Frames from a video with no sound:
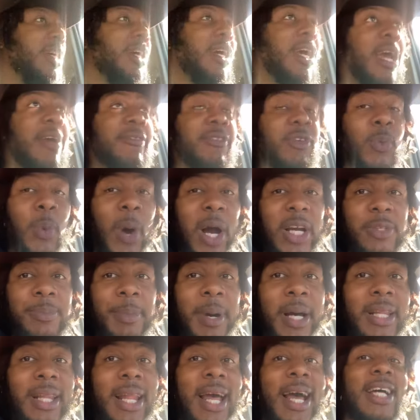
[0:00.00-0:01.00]
If you watch
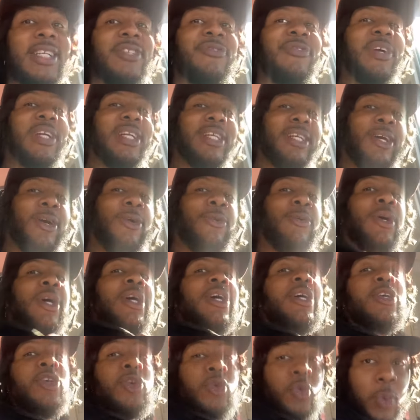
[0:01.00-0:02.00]
my last video,
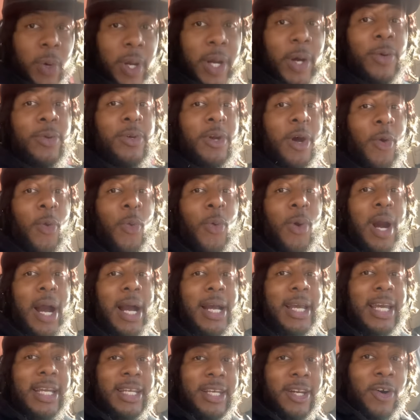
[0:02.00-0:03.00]
you will know where I
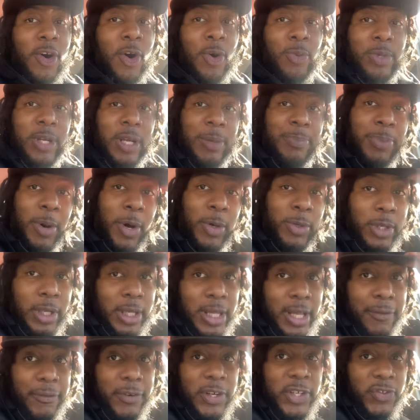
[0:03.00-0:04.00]
get the Home Depot
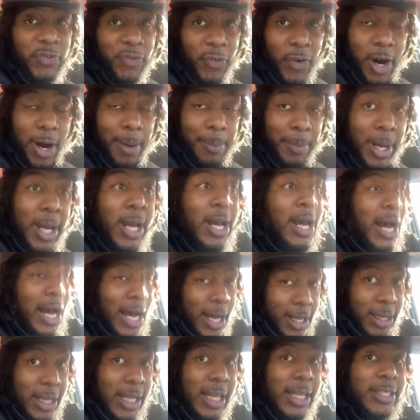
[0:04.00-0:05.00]
deliveries from.
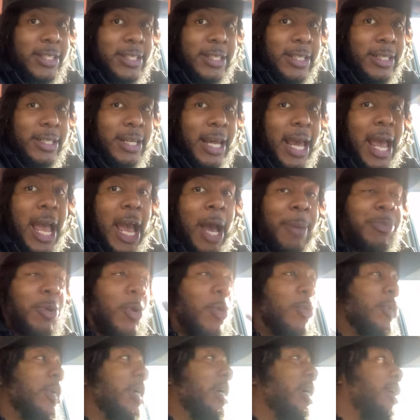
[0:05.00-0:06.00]
I listed the app
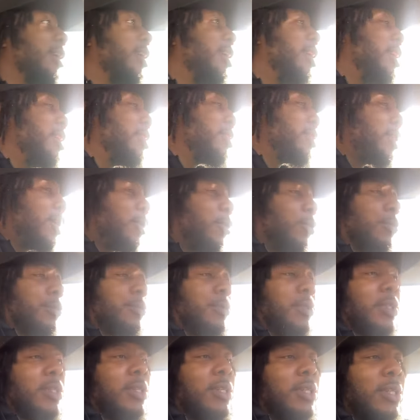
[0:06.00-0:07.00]
on there. So,
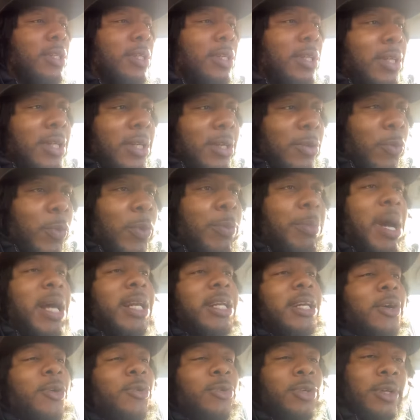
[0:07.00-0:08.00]
we about to
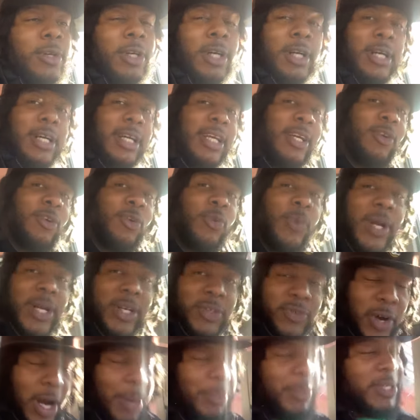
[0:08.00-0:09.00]
go get on the way to
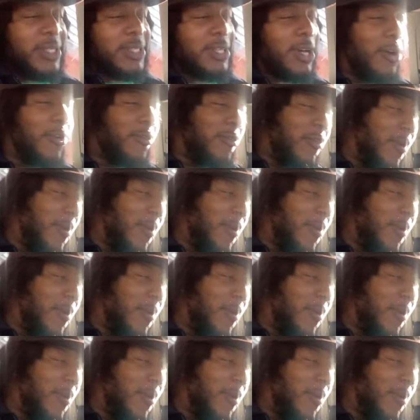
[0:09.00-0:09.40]
drop this off.